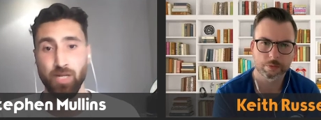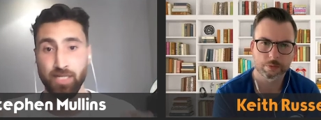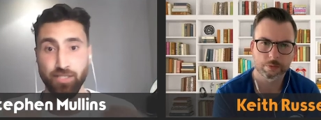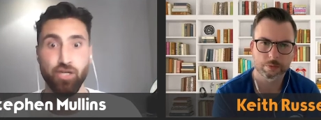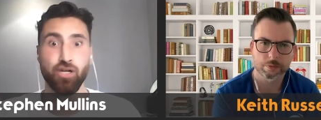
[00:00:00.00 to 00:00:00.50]

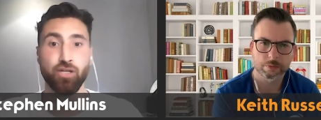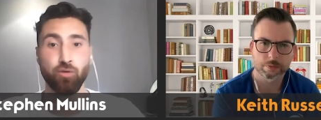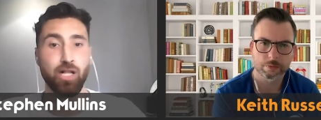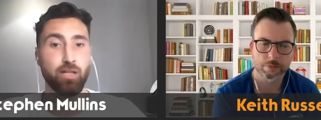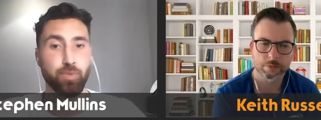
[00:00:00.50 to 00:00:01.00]
Speaker 1: internal
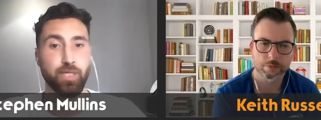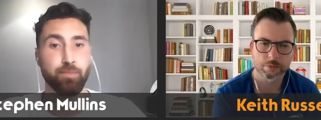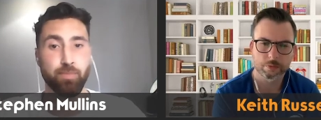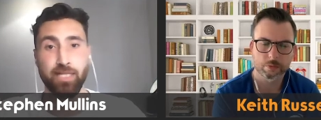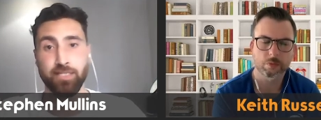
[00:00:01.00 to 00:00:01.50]
well-being,
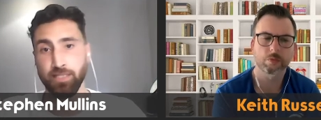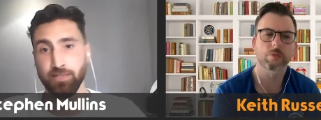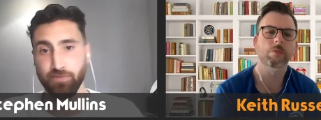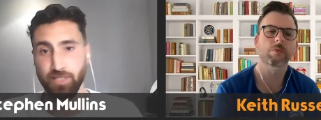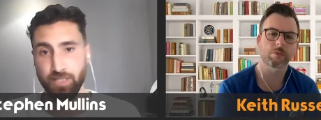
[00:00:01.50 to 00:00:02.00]
mentally and
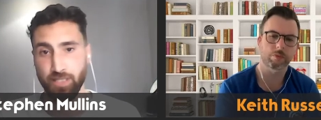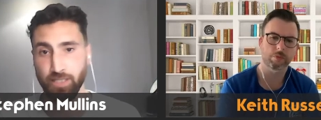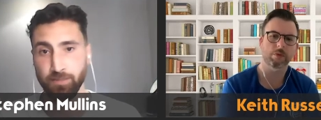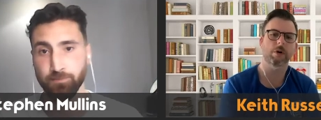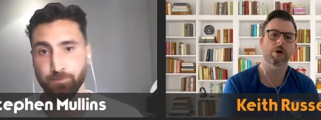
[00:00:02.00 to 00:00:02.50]
physically.
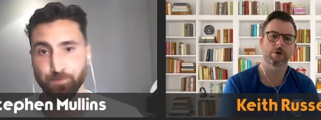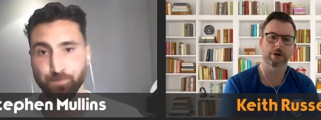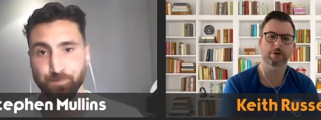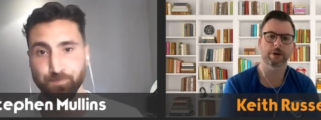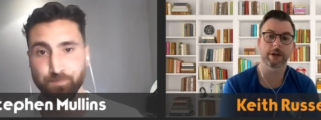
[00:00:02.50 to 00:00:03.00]
Speaker 2: All right,
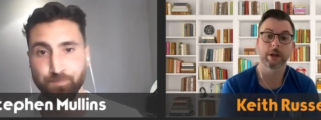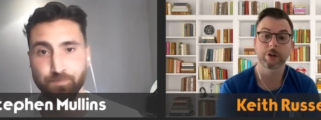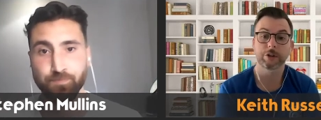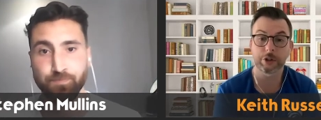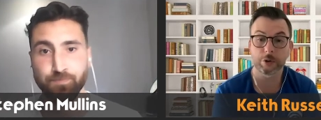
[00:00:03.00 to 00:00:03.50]
okay.
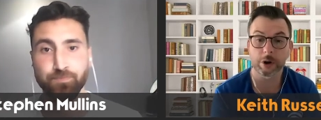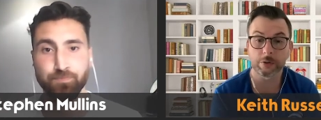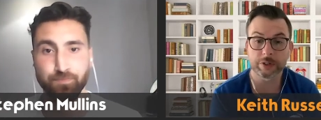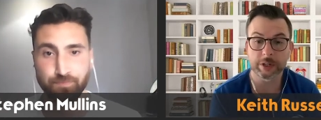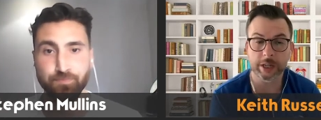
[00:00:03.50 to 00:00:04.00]
So you're
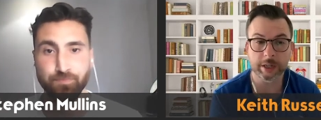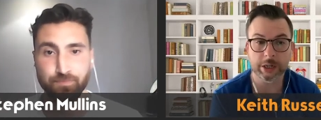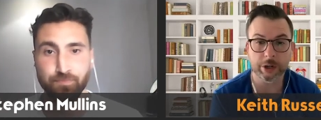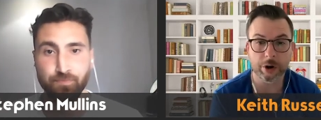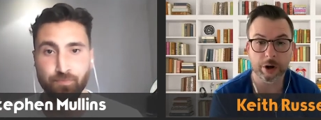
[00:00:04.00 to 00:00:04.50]
obviously taking the
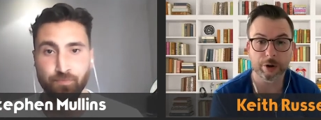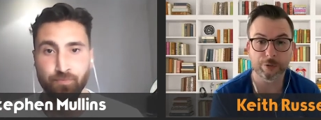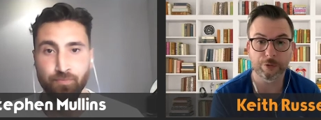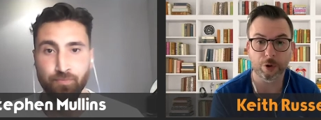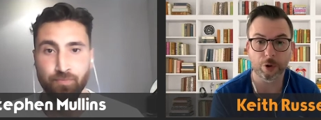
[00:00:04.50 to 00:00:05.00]
oil
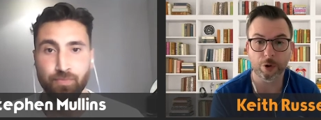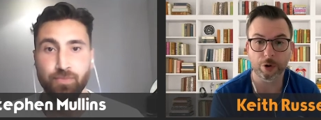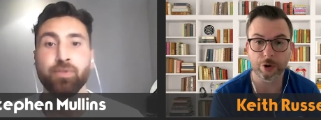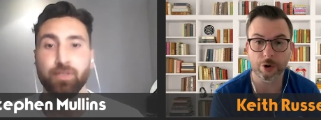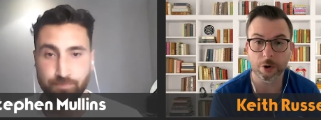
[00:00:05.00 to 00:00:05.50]
for
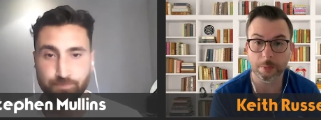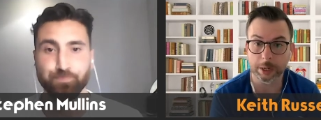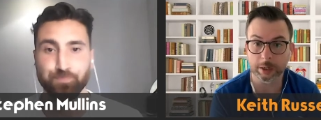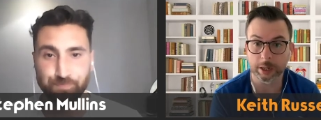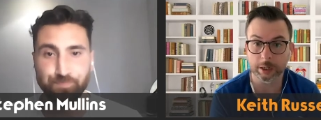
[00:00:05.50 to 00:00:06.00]
your own mental
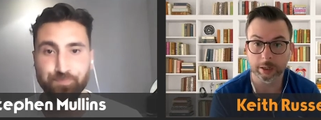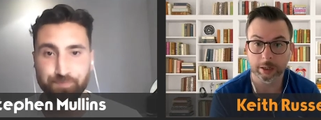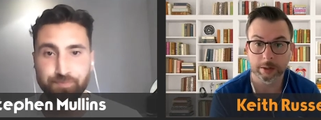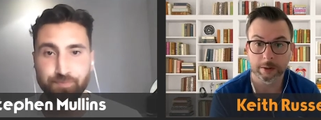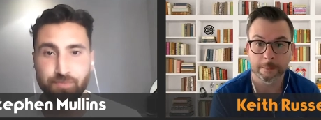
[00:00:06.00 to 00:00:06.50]
health.
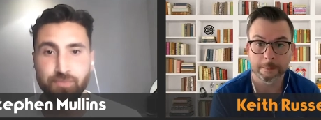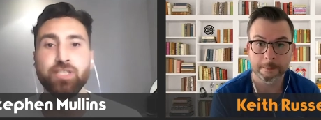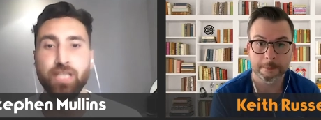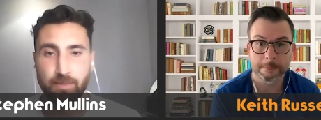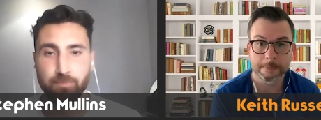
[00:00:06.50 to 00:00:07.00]

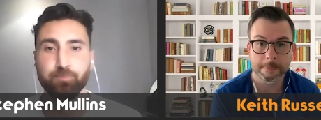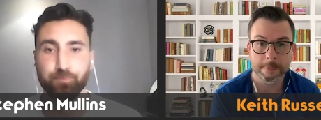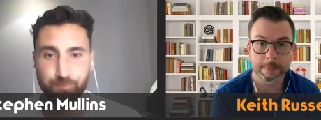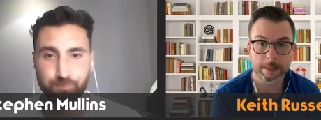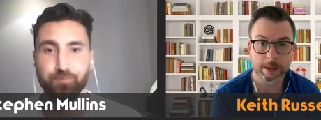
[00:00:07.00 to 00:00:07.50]
Yeah,
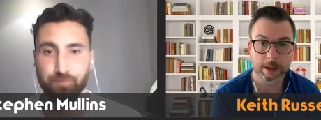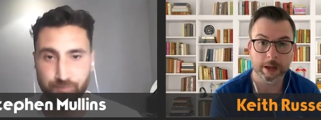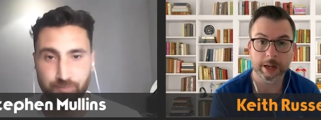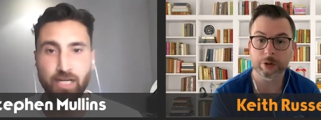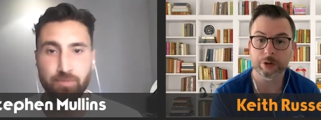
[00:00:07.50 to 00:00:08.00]
yeah, and
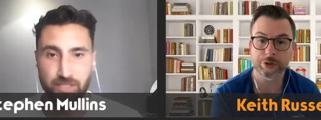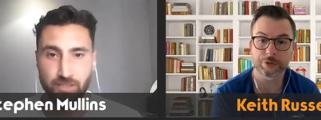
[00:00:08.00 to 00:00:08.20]
how did Absolutely. you